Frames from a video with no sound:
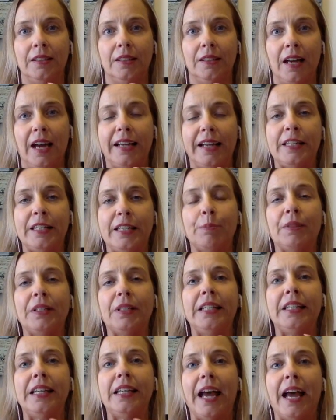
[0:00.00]
I
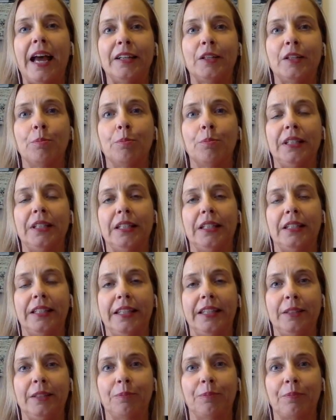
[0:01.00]
deeply and
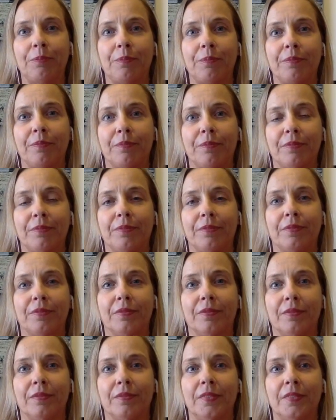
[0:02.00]
completely
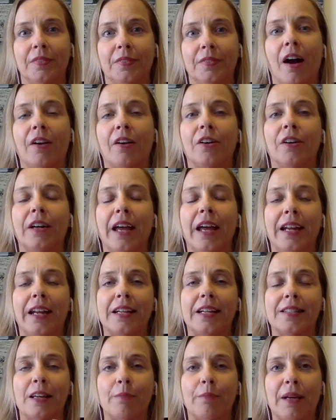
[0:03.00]
honor and
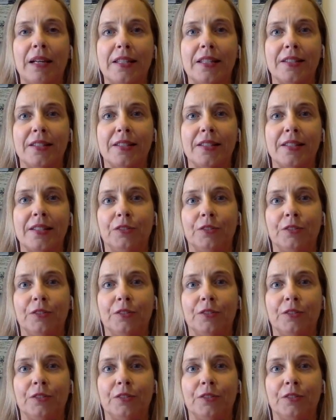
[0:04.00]
accept myself.